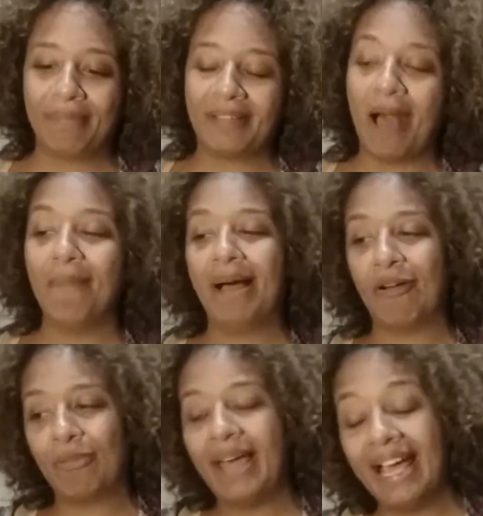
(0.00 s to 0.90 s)
come back
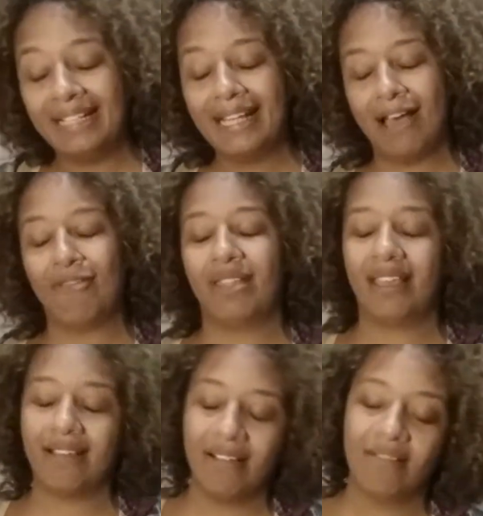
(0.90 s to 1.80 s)
with my head down,
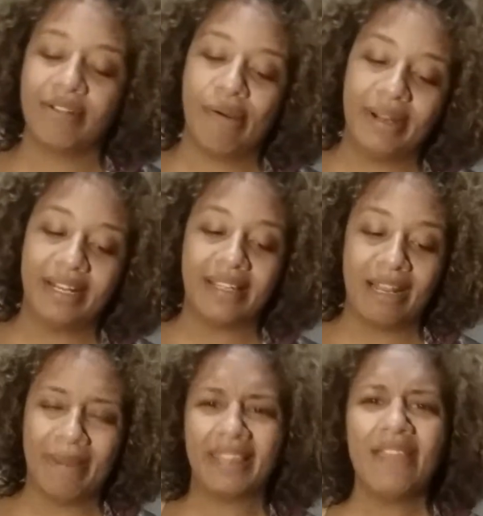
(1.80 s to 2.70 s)
like, oh no, I didn't
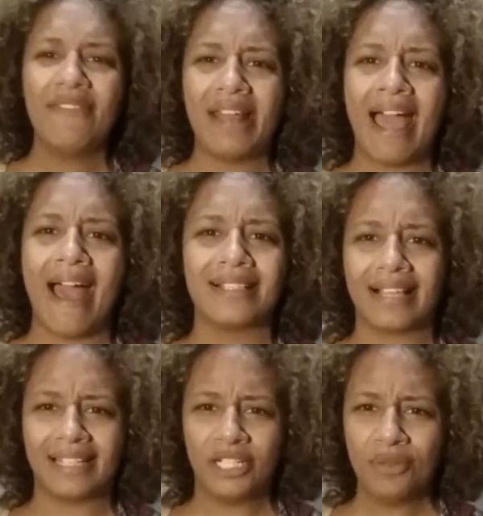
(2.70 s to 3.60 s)
get it back. They even ask,
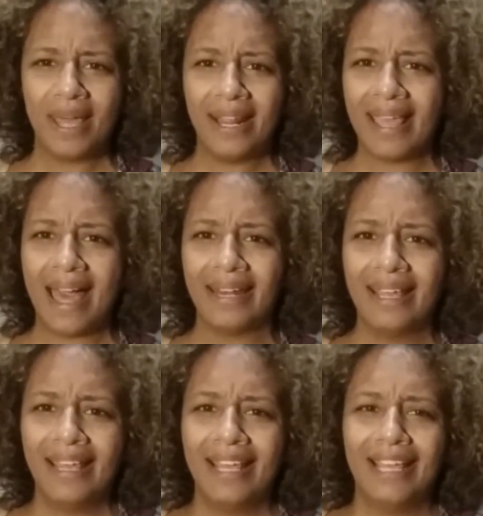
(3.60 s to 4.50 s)
like, did you get it yet?
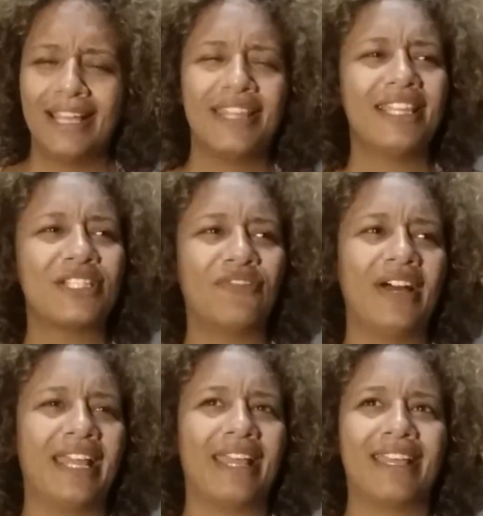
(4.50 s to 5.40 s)
And I think that's
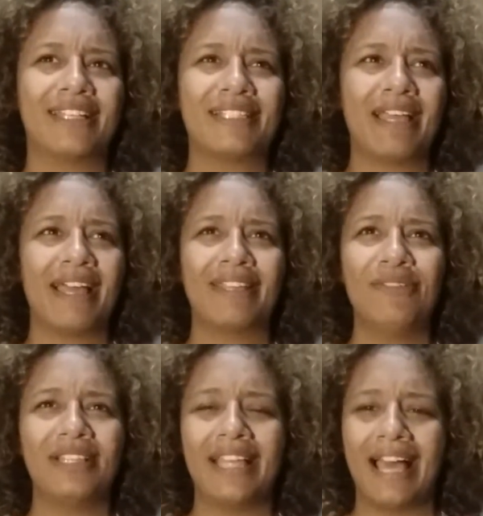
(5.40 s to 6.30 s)
funny, because I
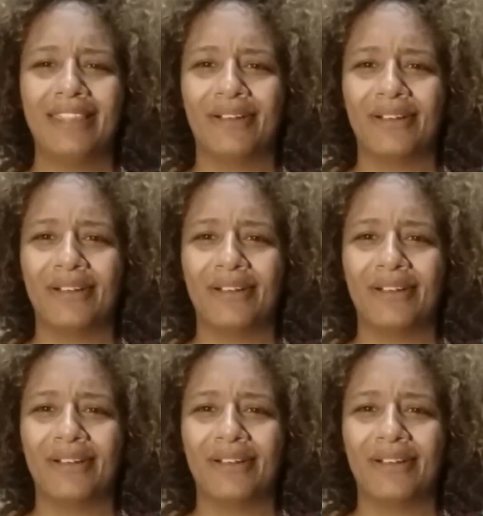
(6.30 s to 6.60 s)
don't think they had